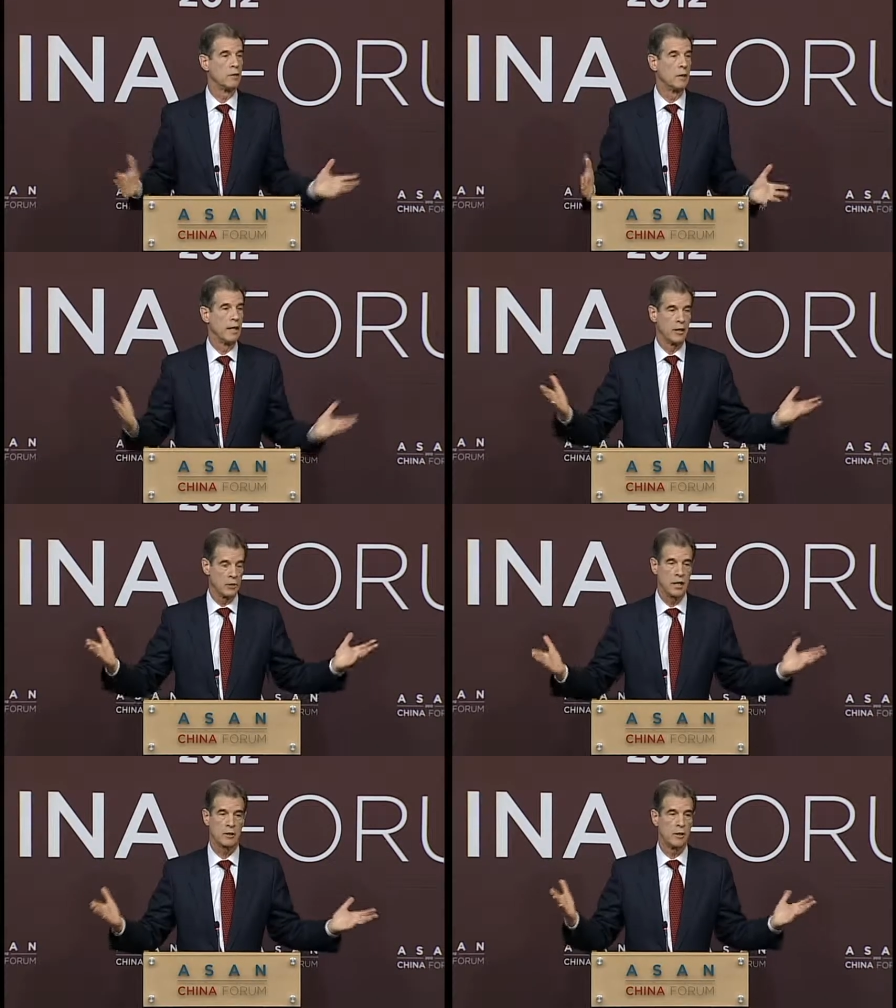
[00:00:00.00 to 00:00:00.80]
is
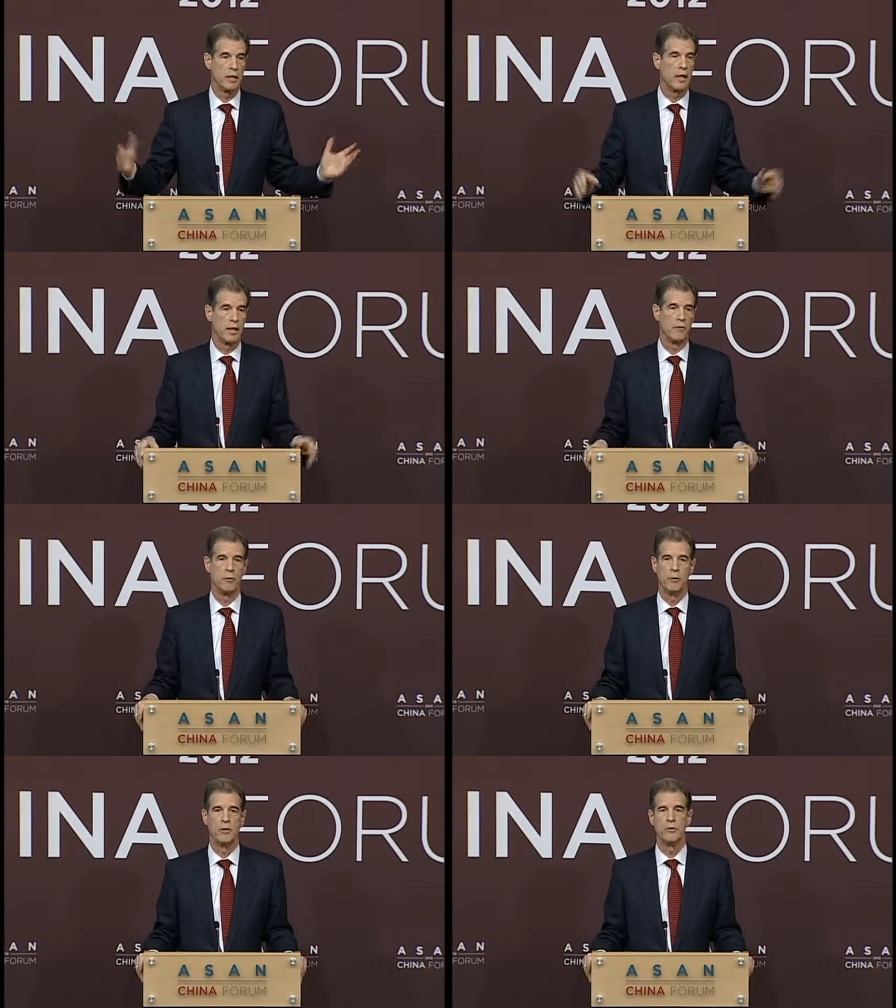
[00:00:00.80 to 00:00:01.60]
not going to have the
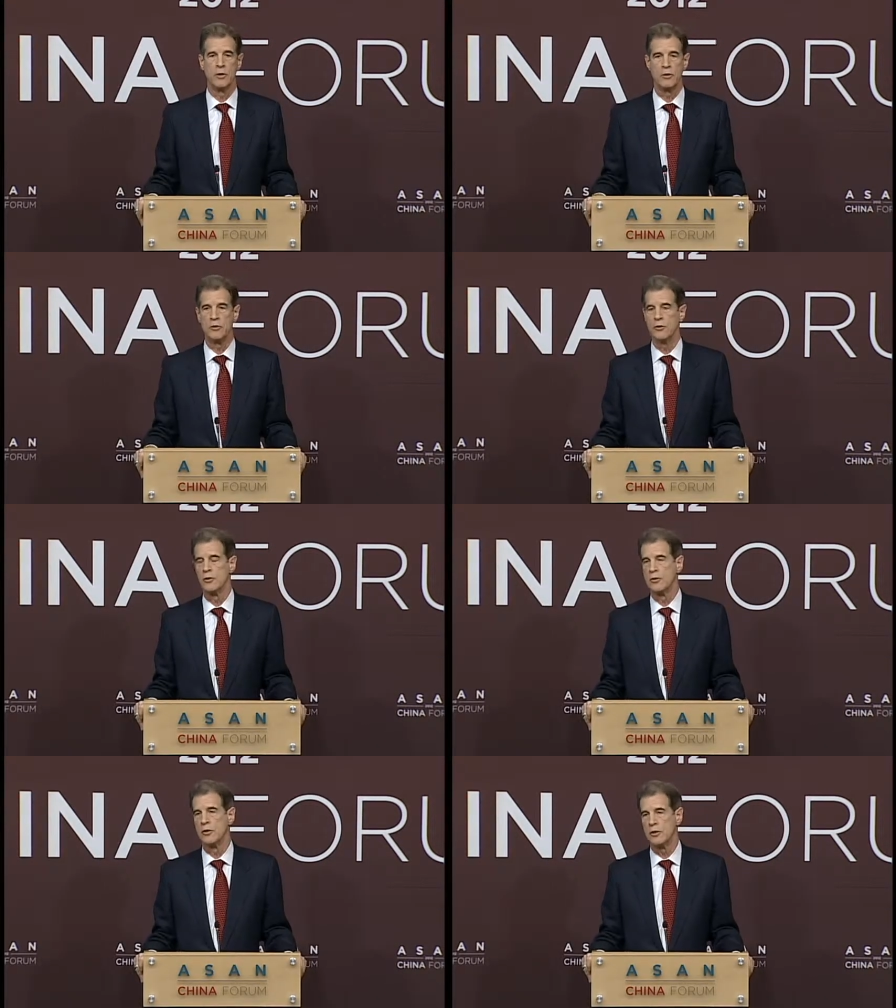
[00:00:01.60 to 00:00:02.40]
resources
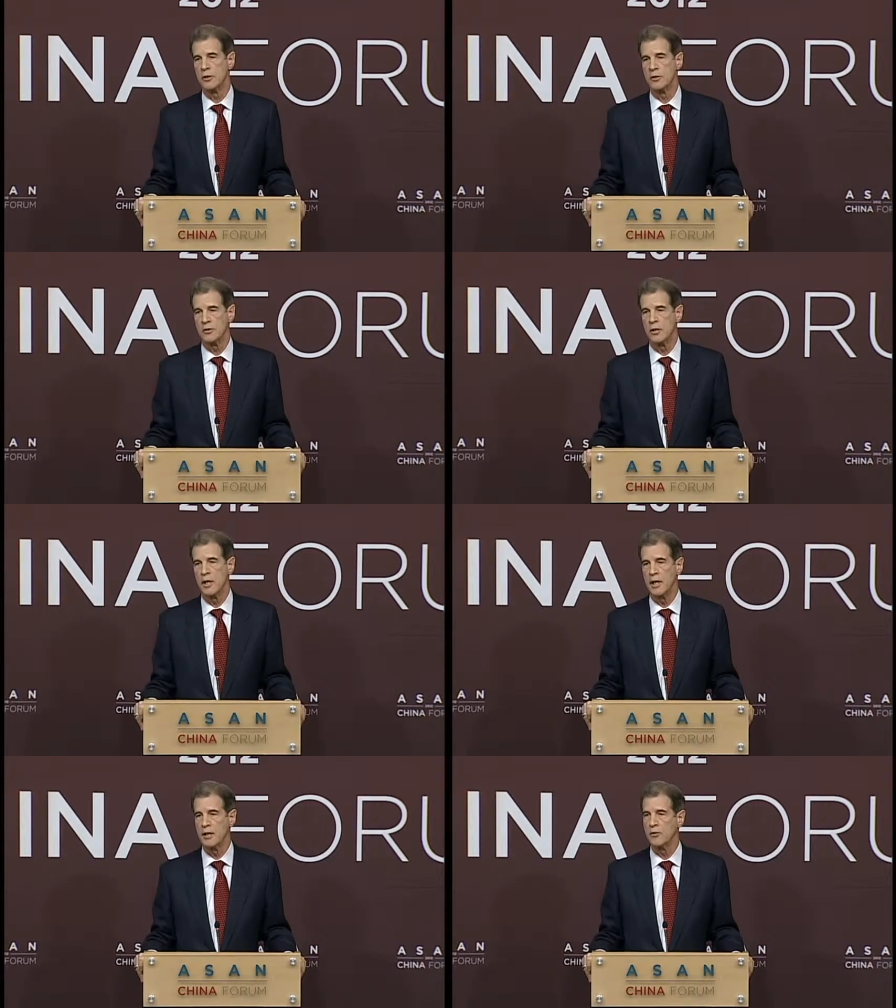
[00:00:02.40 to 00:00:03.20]
to
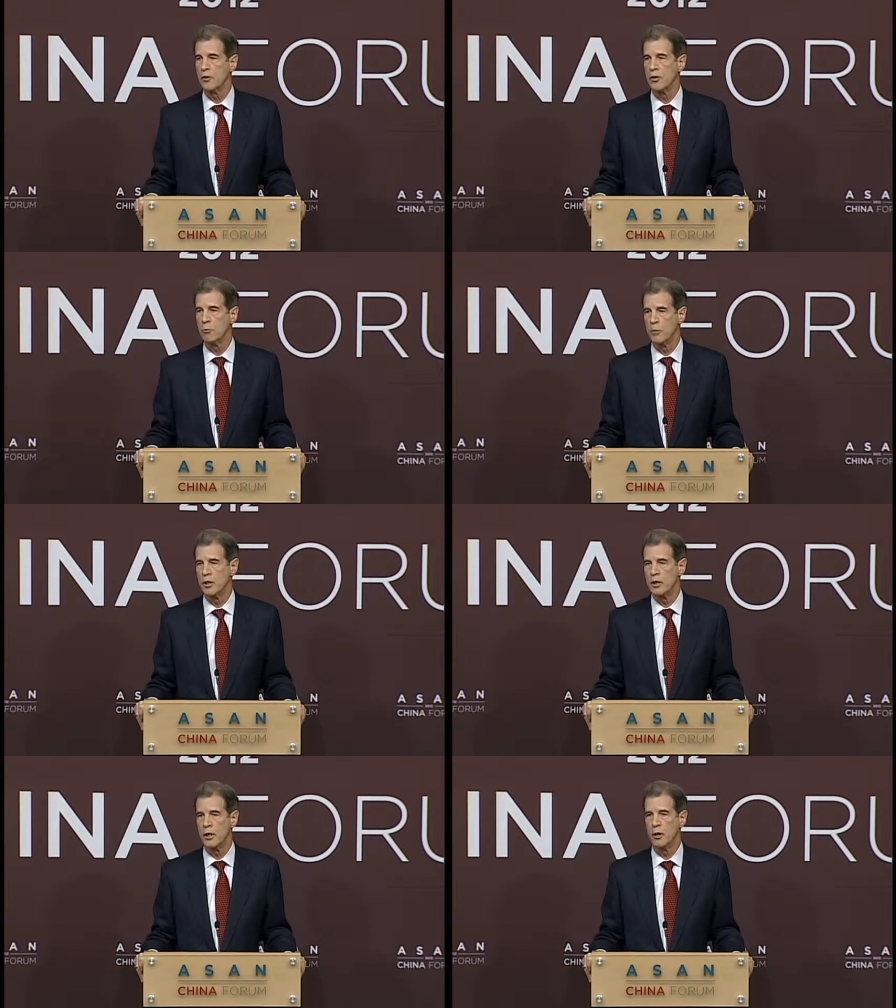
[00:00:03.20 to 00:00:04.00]
sustain its current
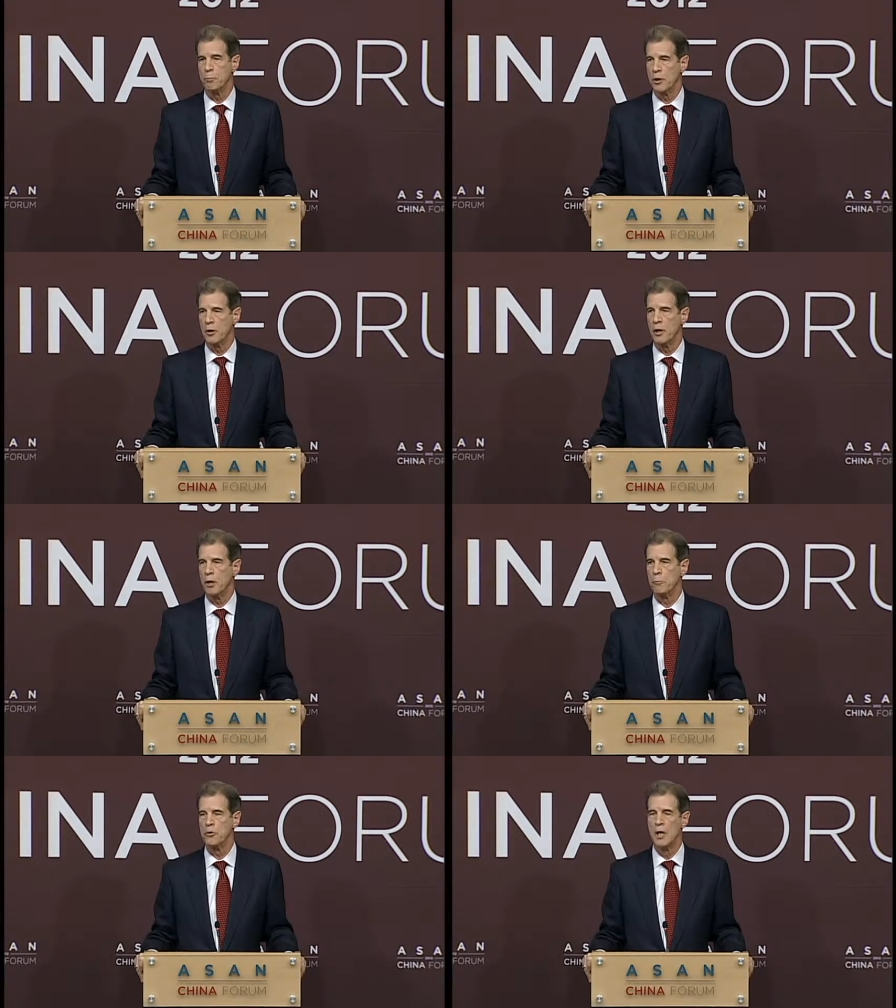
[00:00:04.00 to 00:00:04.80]
military
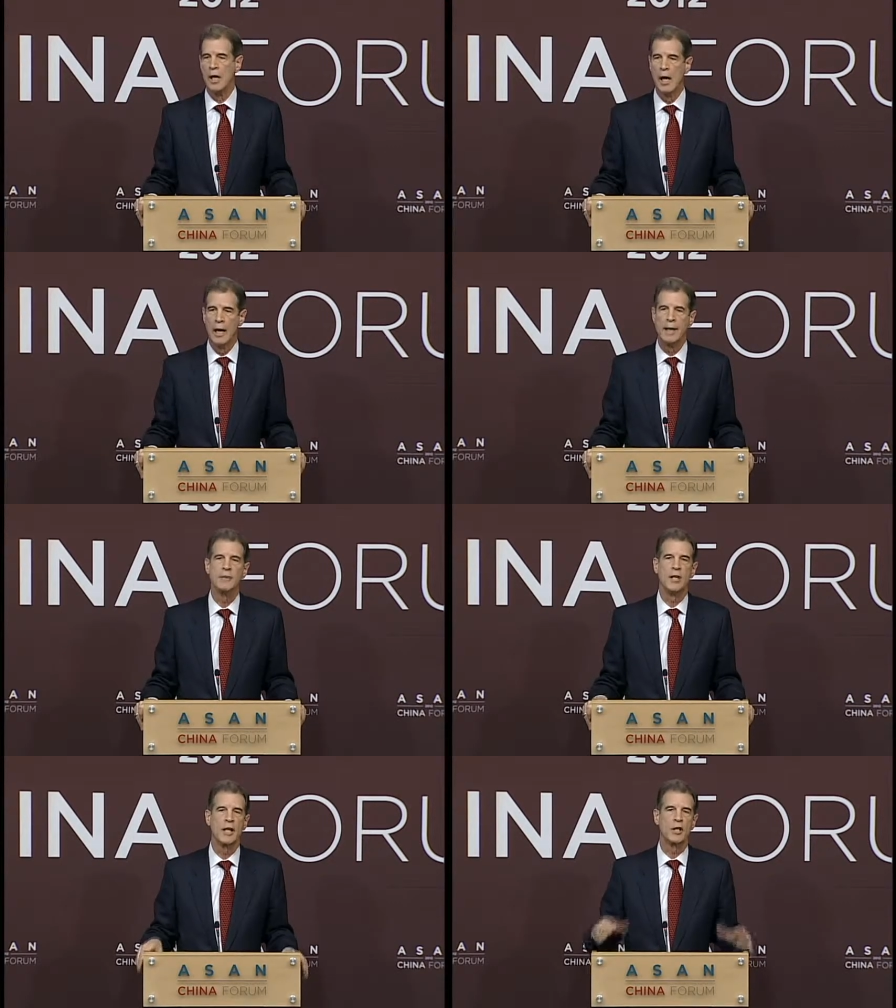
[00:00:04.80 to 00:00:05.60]
programs, is
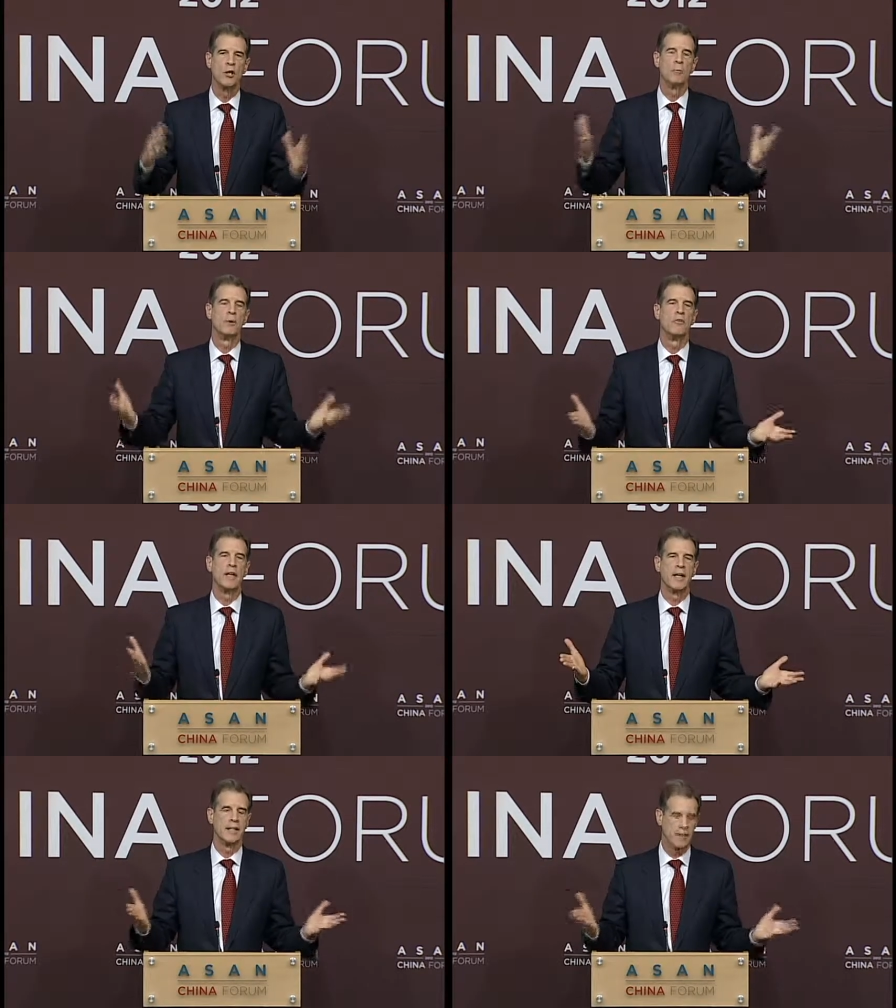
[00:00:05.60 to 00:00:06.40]
not going to
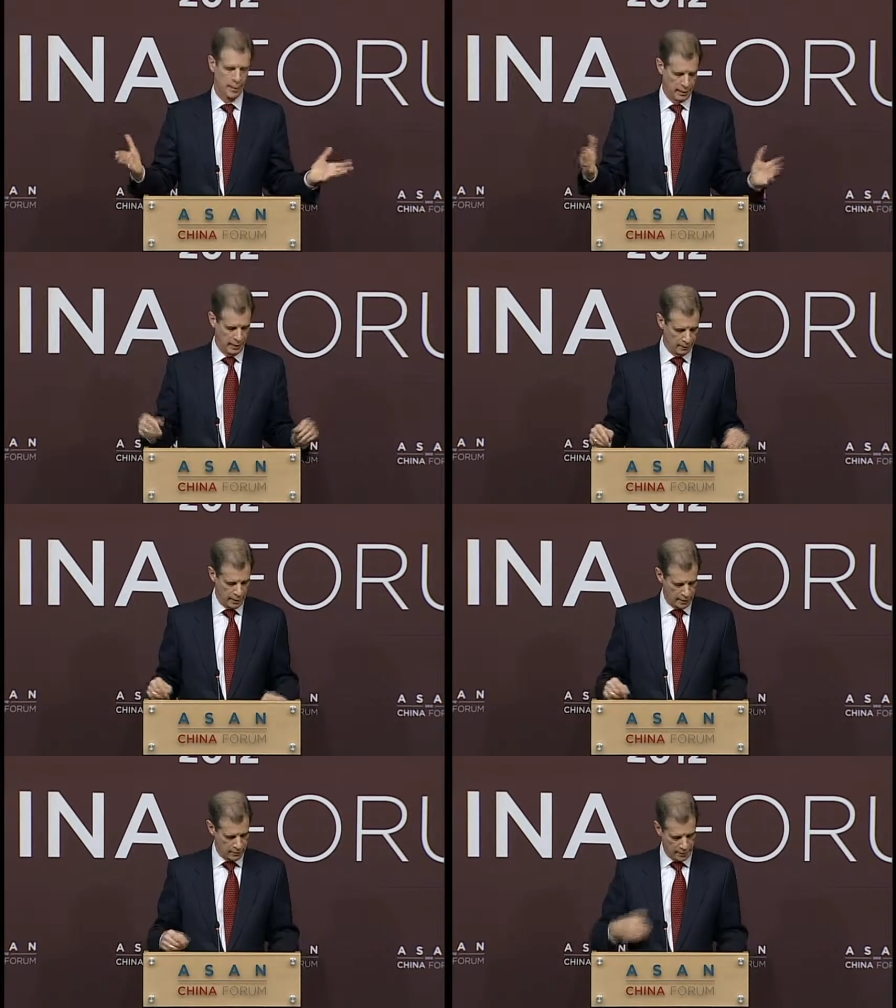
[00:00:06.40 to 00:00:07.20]
provide,
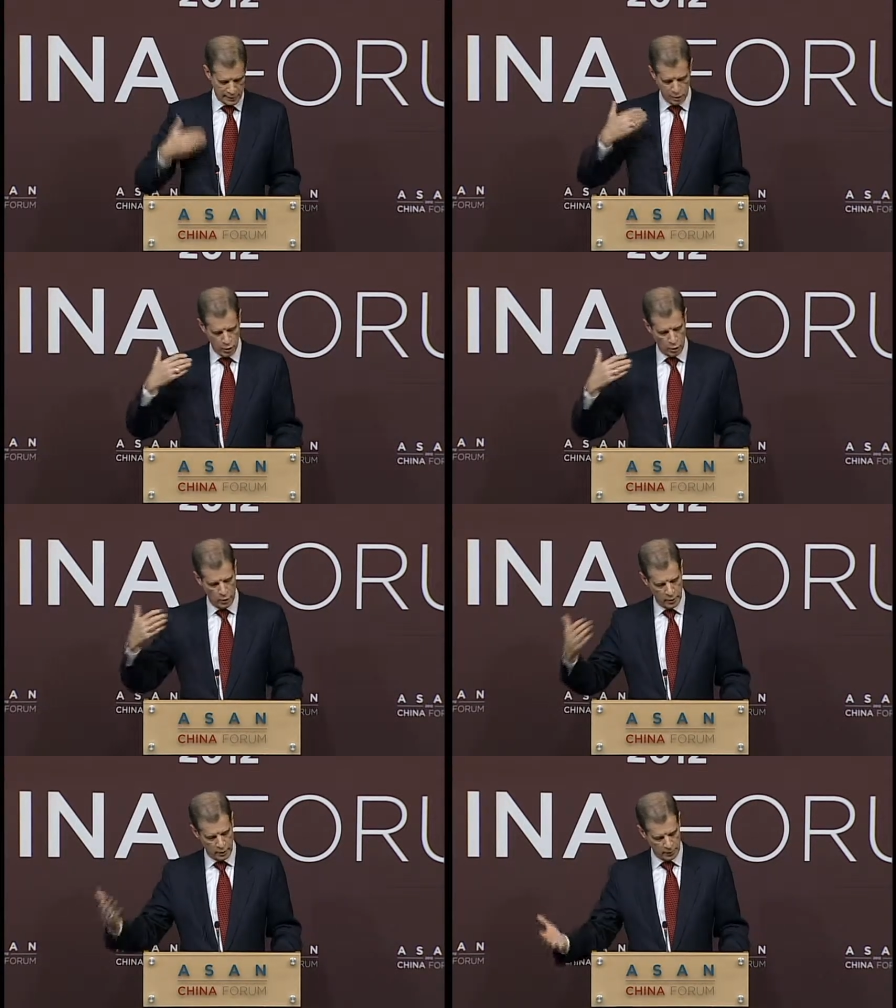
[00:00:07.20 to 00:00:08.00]
it's not going to go
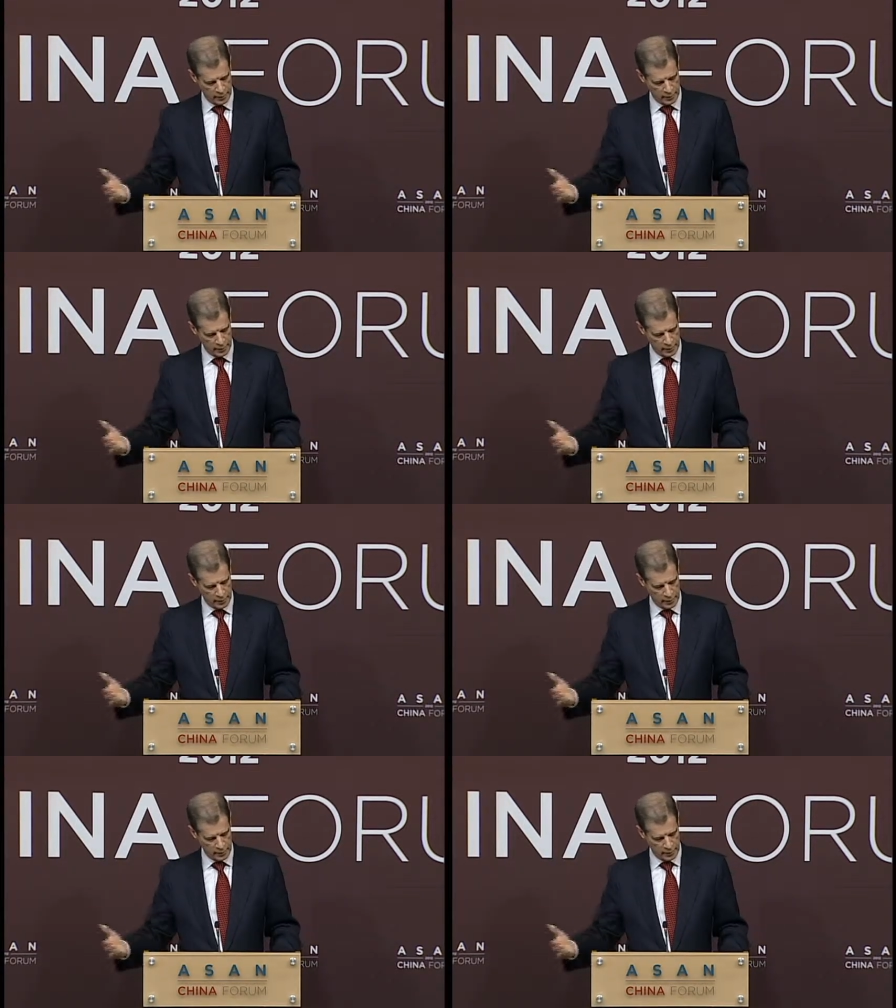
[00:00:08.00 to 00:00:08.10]
into